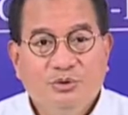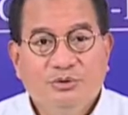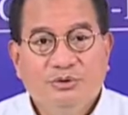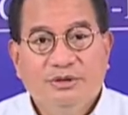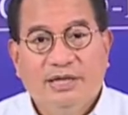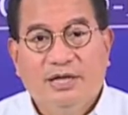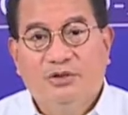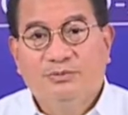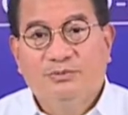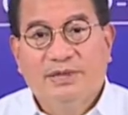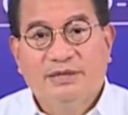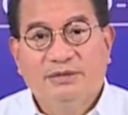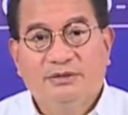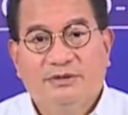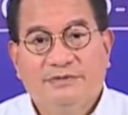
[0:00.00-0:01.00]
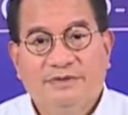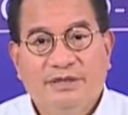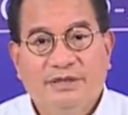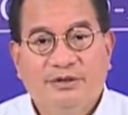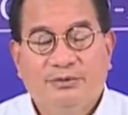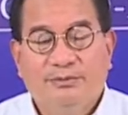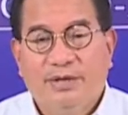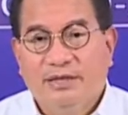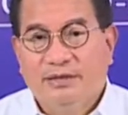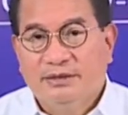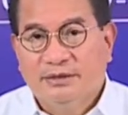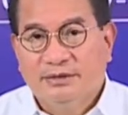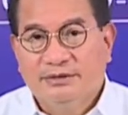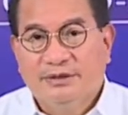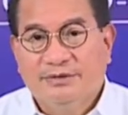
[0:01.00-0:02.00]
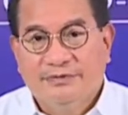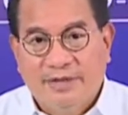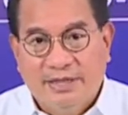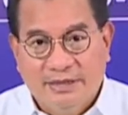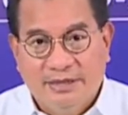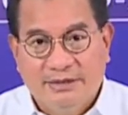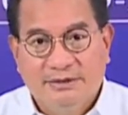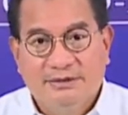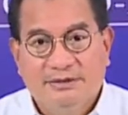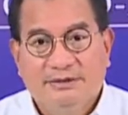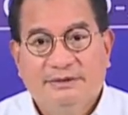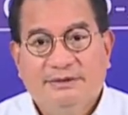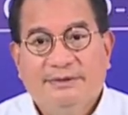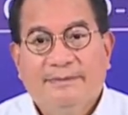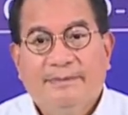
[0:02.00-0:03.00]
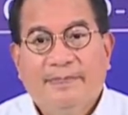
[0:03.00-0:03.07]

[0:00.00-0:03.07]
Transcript: due to the outbreaks of the Omicron variants.